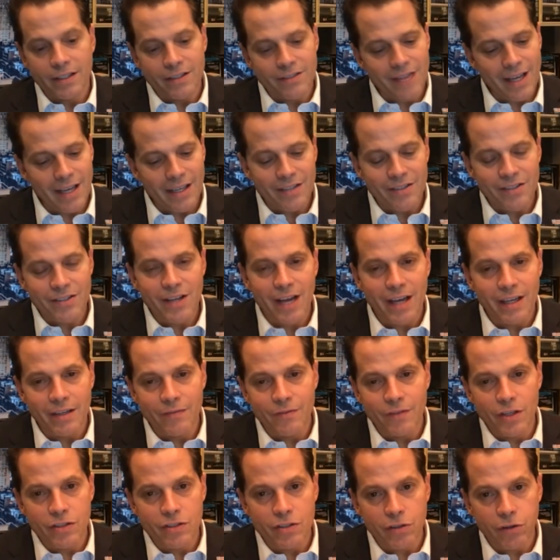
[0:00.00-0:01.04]
It's not a sign
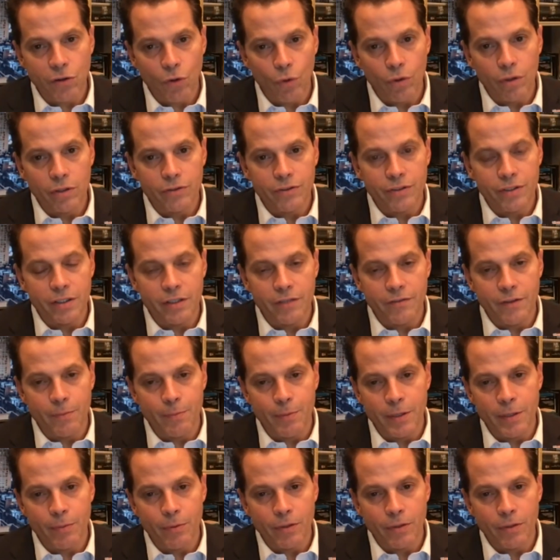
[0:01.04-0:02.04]
of disloyalty if the people